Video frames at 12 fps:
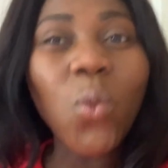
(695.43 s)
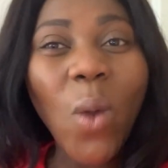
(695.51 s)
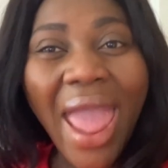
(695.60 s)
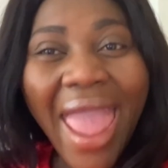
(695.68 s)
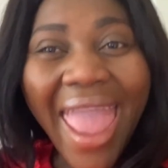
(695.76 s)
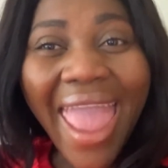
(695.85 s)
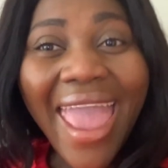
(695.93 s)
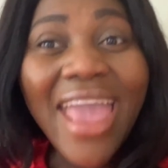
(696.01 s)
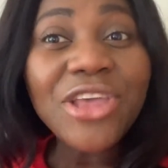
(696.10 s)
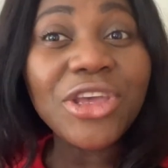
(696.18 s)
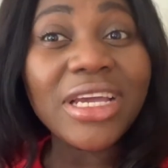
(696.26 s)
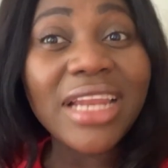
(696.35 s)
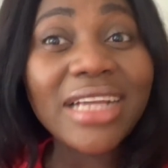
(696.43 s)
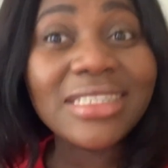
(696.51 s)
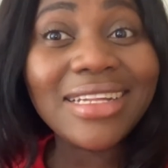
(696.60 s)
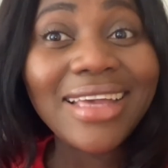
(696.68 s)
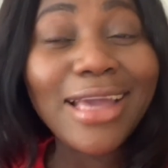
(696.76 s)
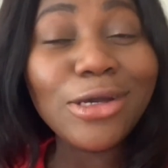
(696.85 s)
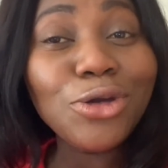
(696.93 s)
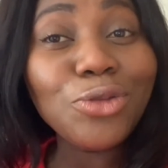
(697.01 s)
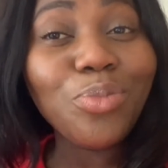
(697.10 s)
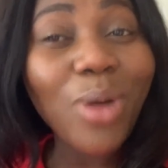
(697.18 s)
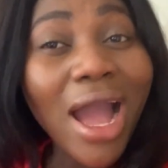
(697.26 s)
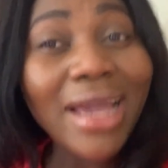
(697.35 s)
where you can actually get good
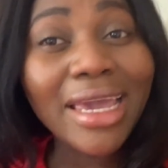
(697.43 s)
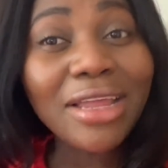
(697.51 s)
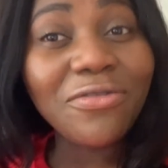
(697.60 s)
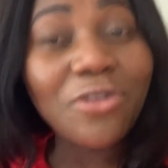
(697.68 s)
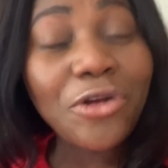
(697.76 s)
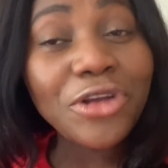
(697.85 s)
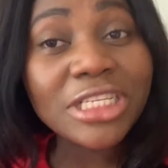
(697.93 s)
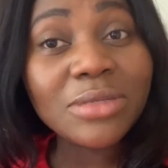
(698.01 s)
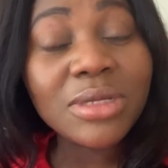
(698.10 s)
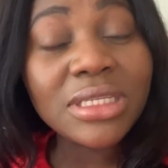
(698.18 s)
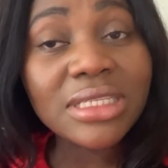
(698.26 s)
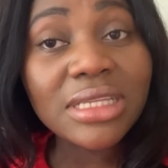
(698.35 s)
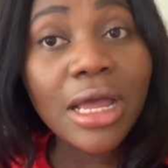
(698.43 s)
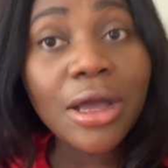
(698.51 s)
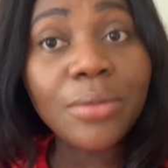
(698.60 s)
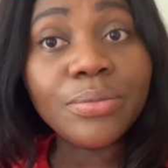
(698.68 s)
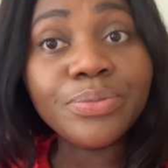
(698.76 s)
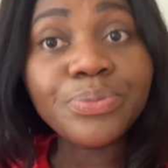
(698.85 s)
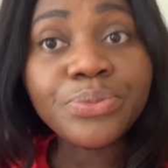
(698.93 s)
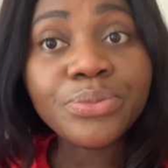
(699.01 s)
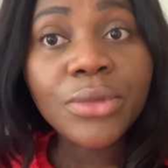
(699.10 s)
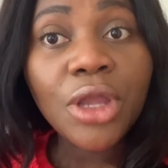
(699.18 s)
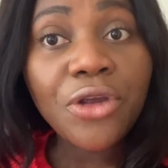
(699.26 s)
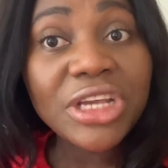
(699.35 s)
bargain for Christmas
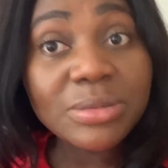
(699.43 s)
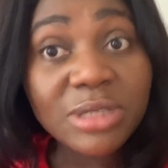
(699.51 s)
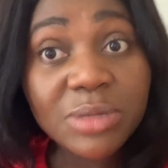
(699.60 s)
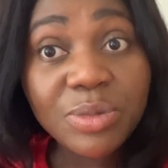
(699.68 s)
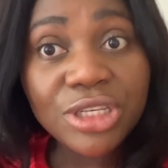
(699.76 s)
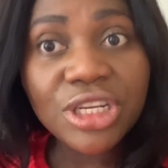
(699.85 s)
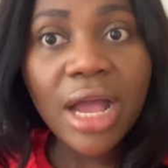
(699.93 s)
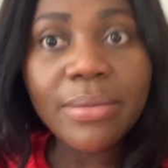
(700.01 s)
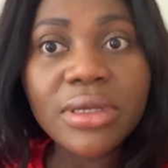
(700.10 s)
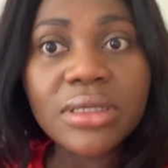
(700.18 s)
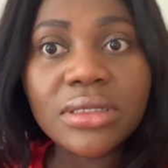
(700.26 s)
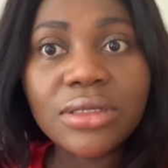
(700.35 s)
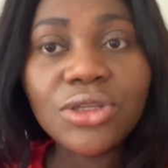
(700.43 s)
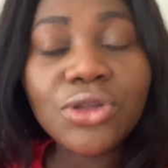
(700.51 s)
Christmas pajamas.